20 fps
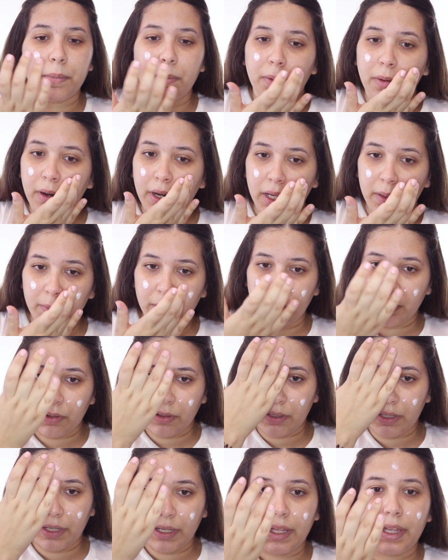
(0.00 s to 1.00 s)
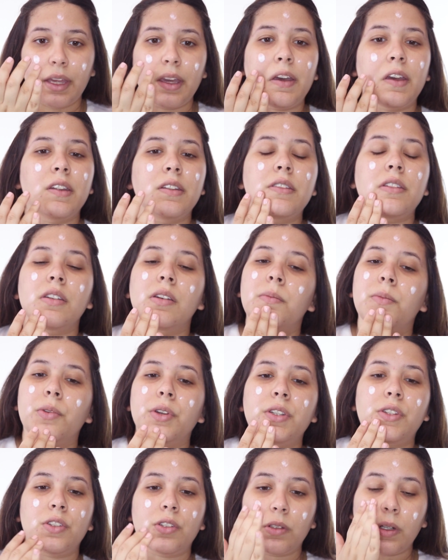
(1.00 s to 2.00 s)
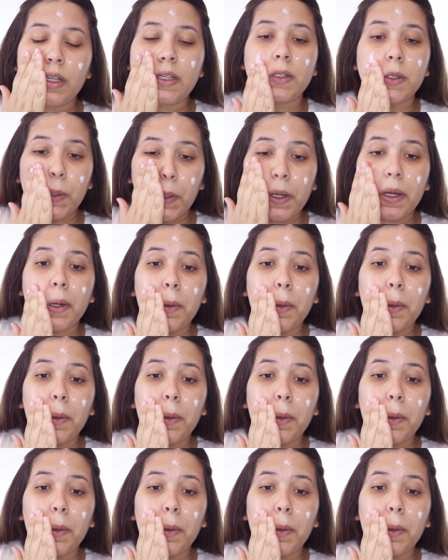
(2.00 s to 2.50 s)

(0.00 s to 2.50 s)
primer and a moisturizer.